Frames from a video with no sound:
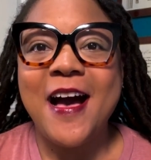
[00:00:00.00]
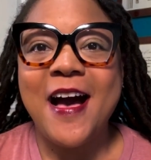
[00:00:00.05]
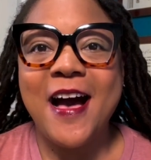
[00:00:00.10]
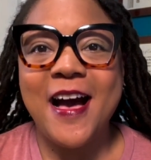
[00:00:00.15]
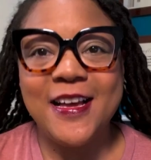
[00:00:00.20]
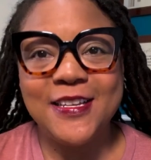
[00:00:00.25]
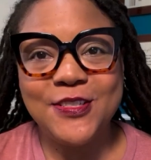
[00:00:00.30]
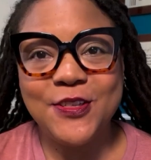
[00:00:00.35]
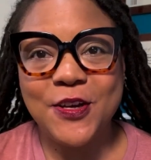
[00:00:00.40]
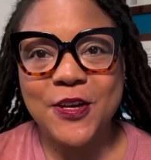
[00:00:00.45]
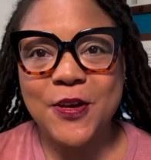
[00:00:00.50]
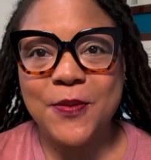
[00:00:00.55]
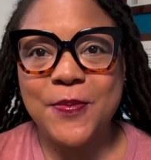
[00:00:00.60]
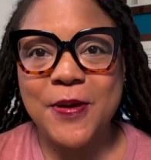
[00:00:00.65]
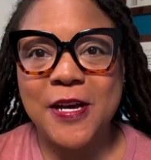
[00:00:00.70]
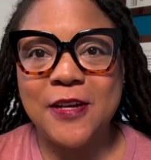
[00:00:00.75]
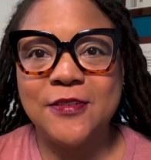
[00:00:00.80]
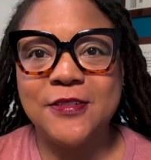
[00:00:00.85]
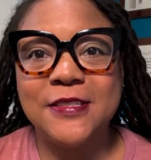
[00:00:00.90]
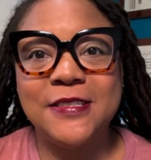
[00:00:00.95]
I talk
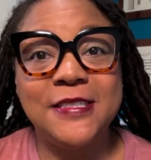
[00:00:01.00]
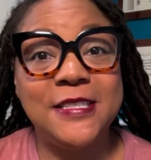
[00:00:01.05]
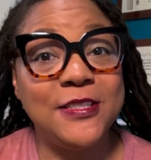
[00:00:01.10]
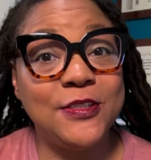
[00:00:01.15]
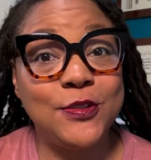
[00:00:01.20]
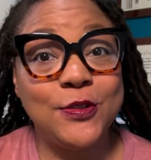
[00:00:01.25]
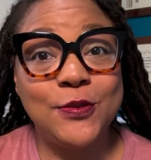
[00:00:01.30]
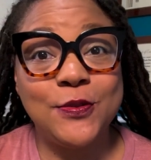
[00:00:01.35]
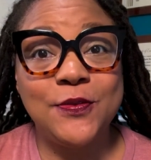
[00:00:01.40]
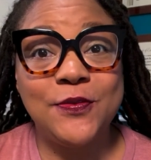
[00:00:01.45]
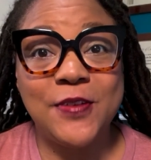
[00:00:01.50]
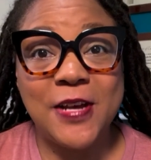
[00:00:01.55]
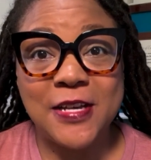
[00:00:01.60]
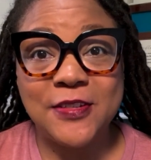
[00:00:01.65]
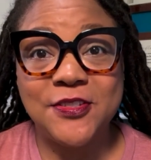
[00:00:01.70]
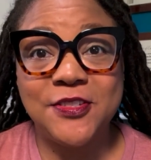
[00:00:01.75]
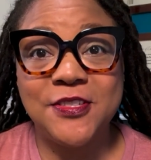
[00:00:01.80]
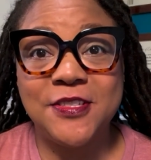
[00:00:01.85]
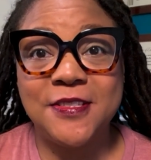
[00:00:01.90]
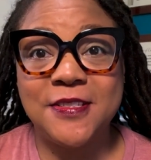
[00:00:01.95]
about digital
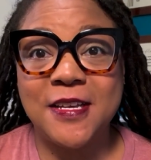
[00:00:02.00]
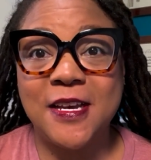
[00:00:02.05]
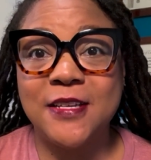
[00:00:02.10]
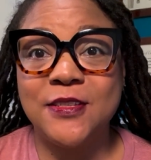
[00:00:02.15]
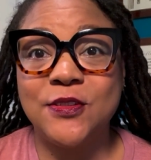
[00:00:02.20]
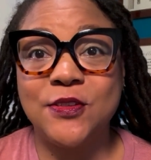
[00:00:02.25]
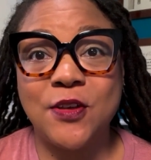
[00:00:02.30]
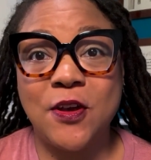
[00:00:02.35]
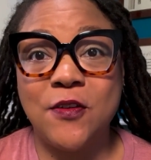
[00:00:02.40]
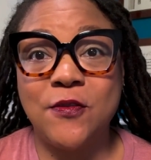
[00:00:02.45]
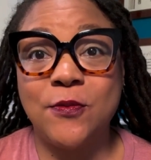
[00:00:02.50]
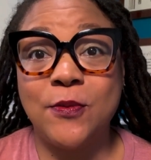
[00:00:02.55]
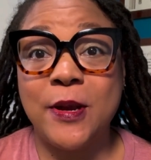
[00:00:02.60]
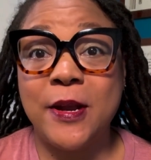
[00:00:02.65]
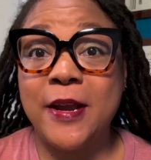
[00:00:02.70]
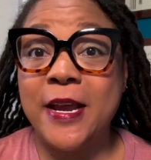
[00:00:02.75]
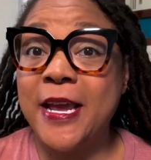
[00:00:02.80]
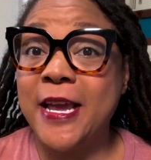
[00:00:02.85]
fashion design software